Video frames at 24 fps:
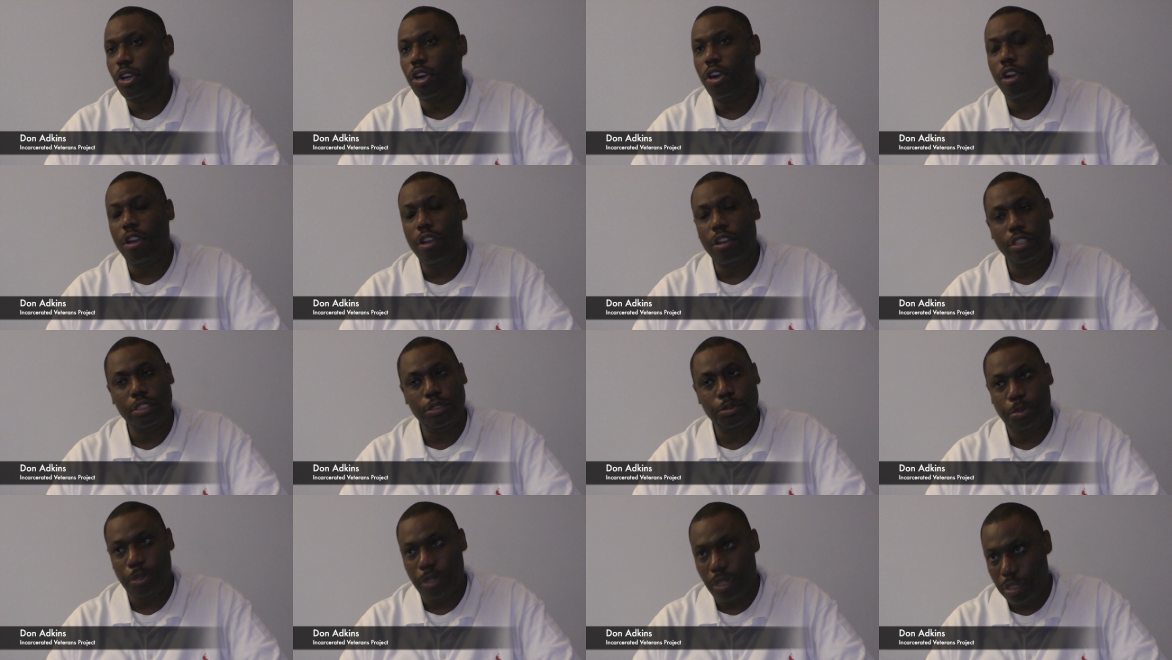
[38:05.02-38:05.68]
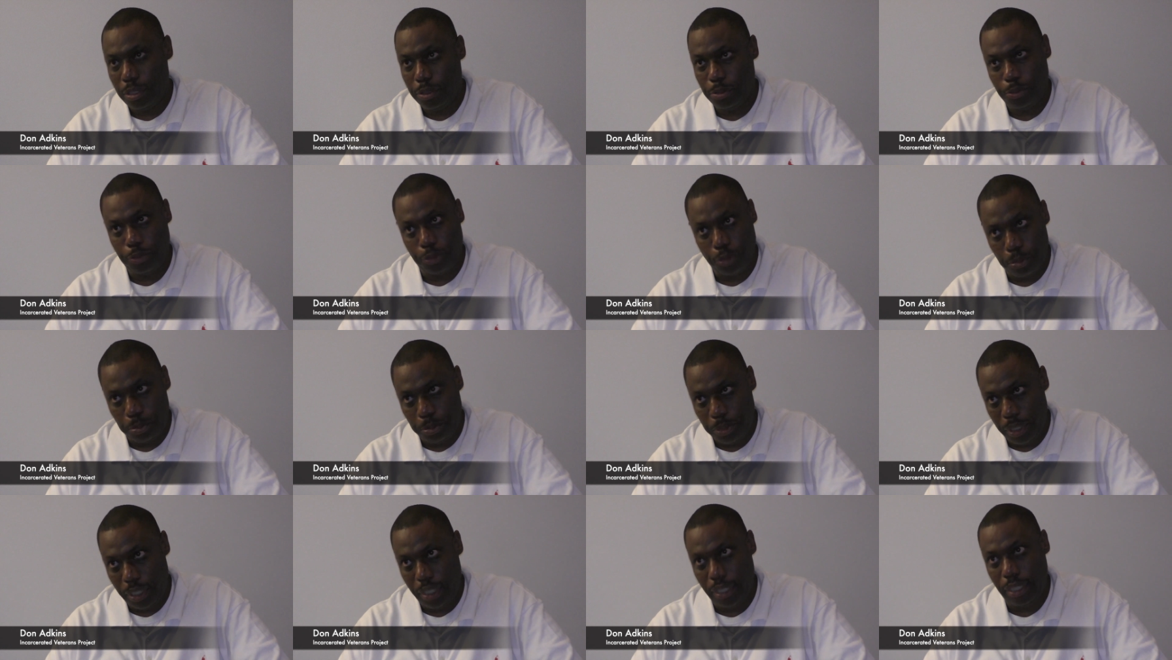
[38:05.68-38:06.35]
hardest part for
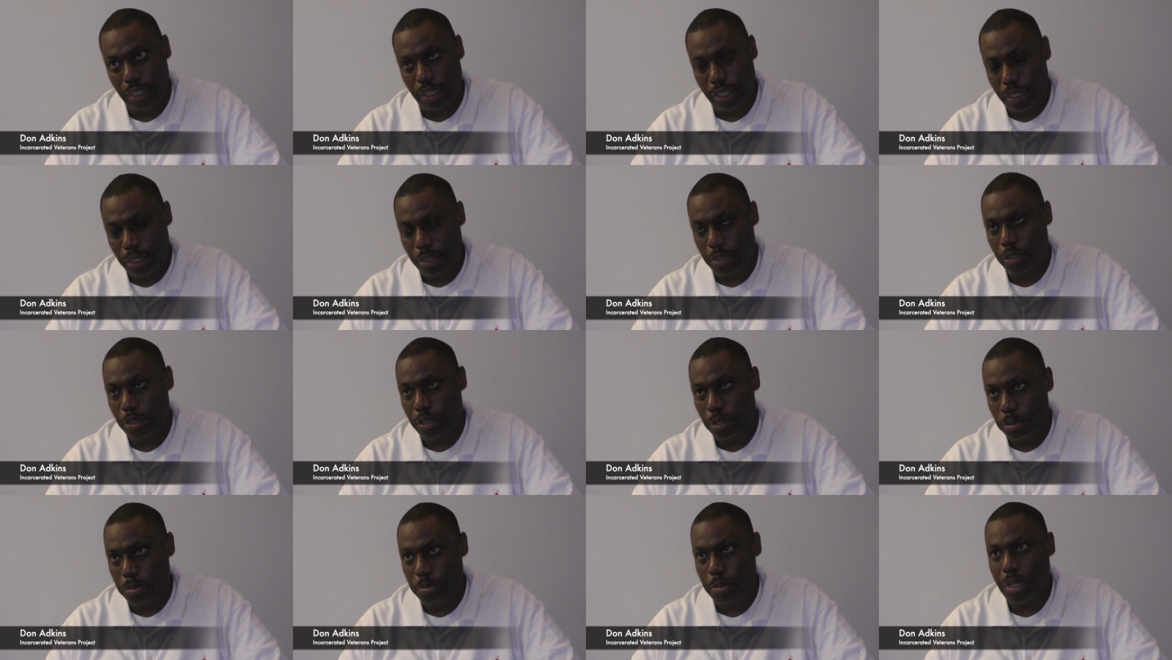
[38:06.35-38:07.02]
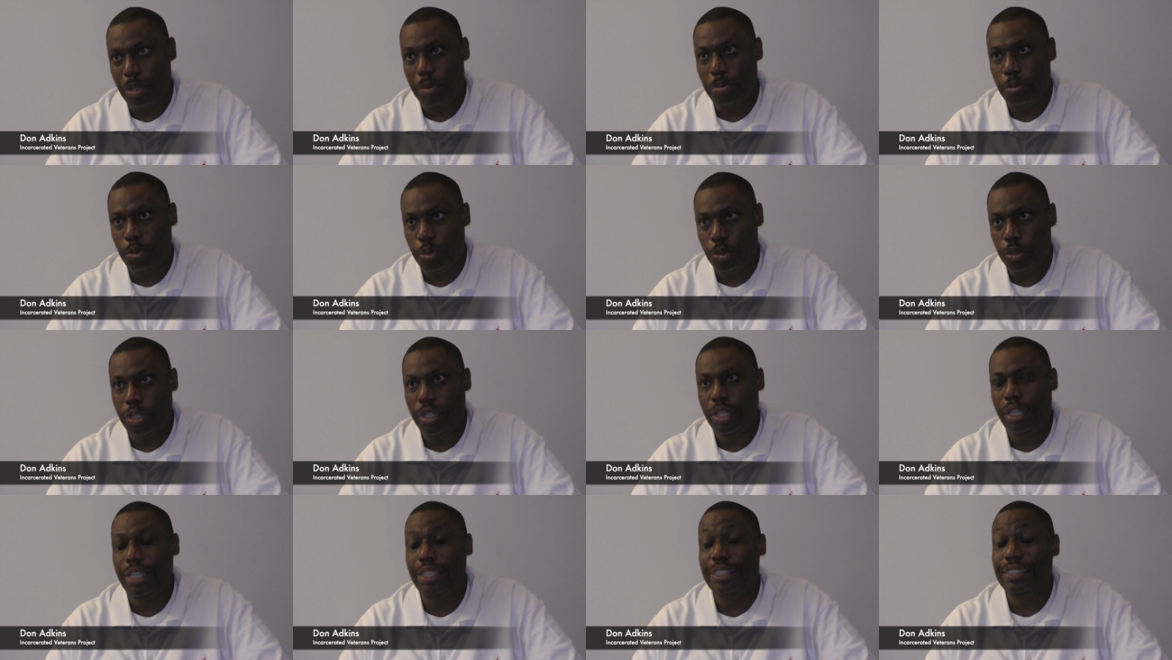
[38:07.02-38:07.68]
me in my
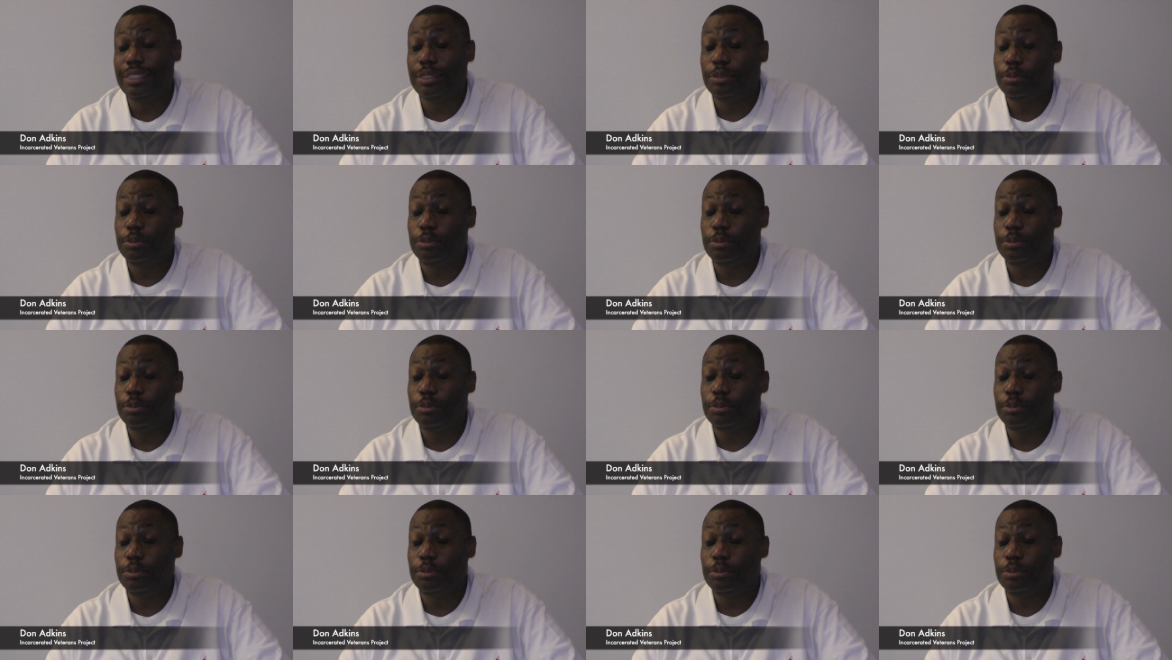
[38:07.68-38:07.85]
morning is